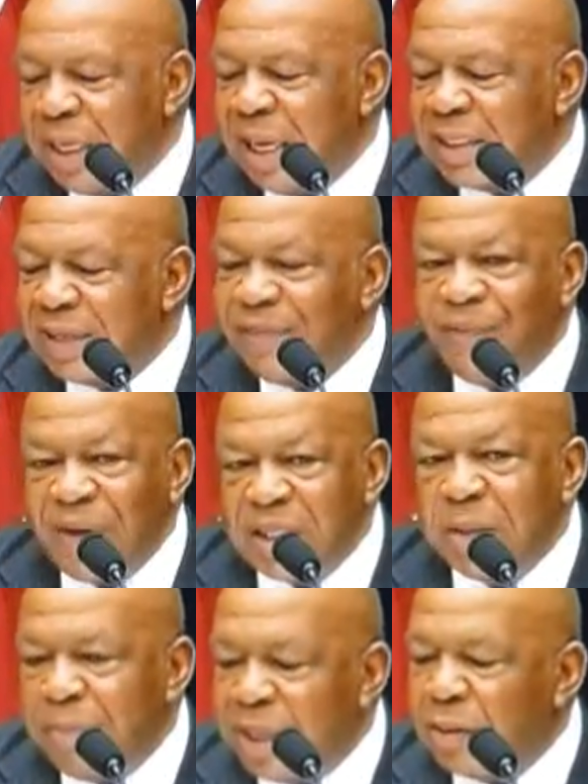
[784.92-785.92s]
has a
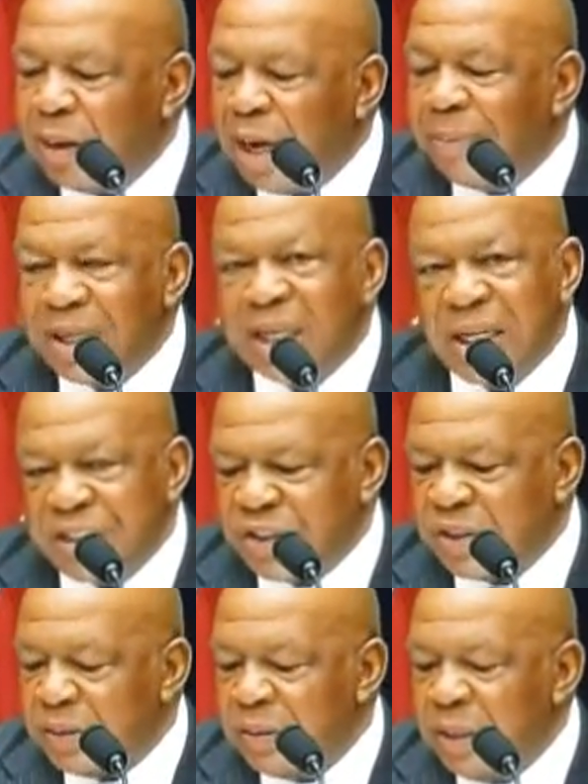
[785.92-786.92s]
fundamental
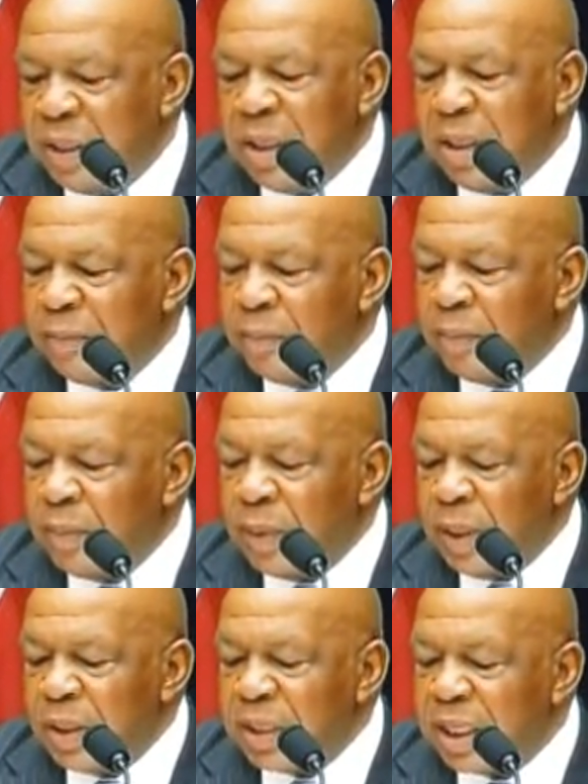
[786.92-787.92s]
obligation
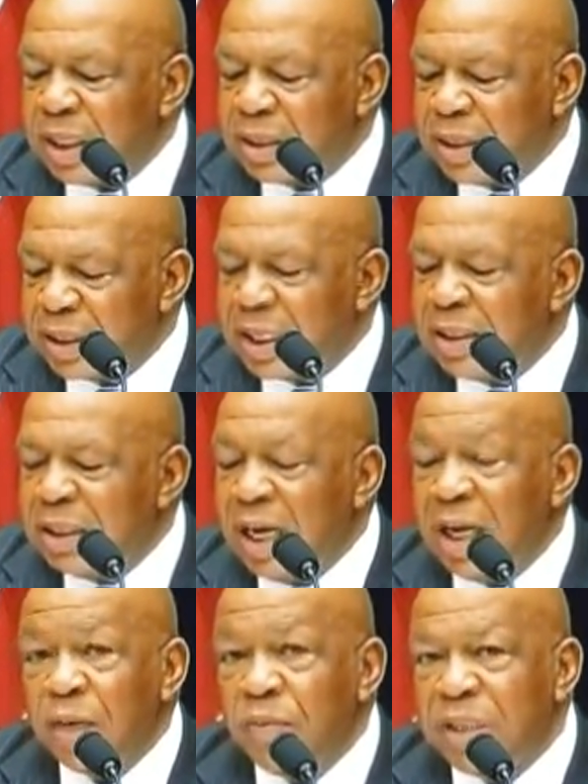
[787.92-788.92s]
to
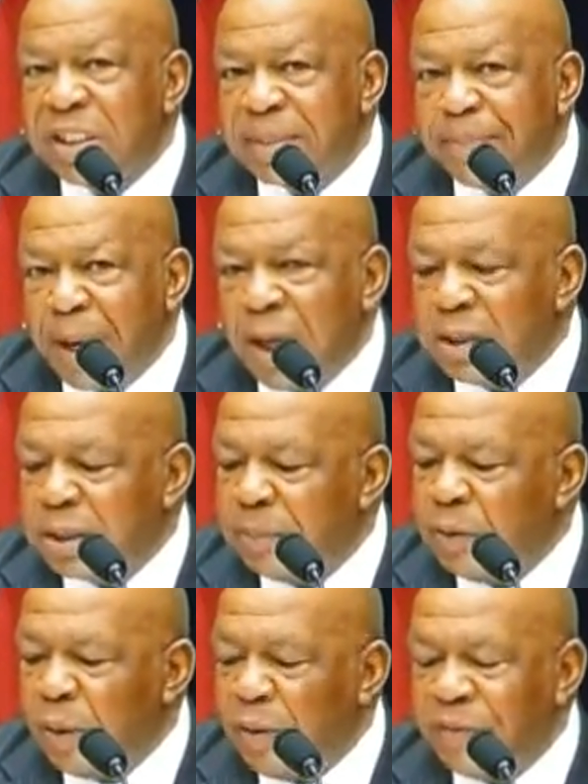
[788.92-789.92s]
conduct
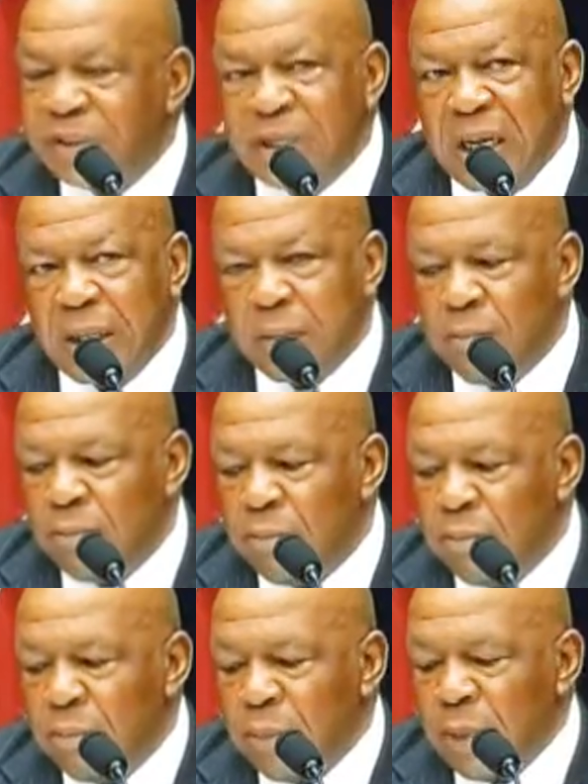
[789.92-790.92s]
responsible oversight,
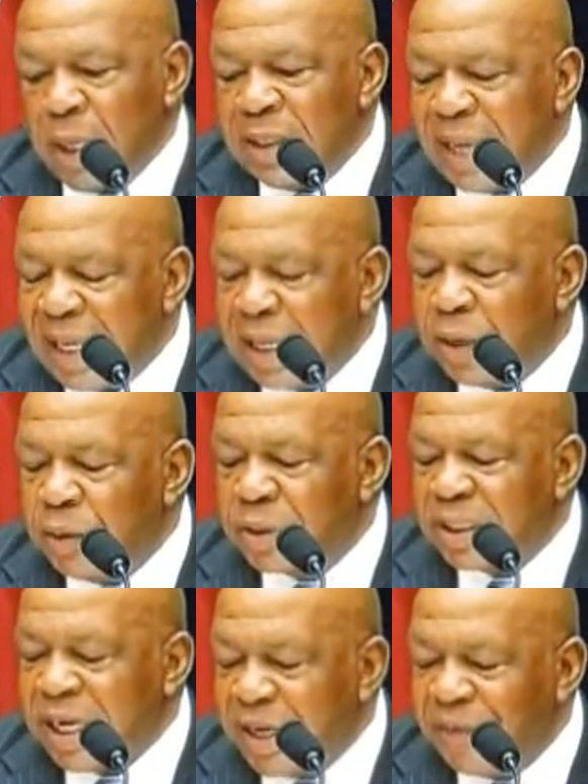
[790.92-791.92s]
and that
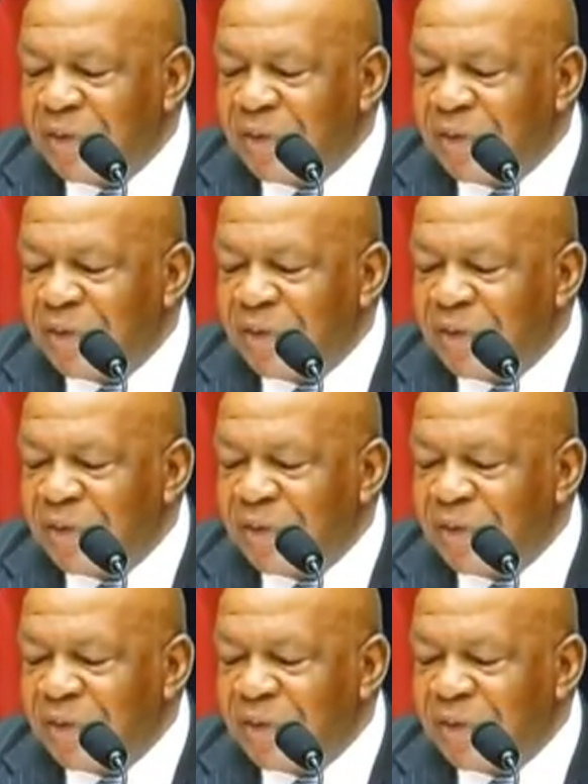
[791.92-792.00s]
includes carefully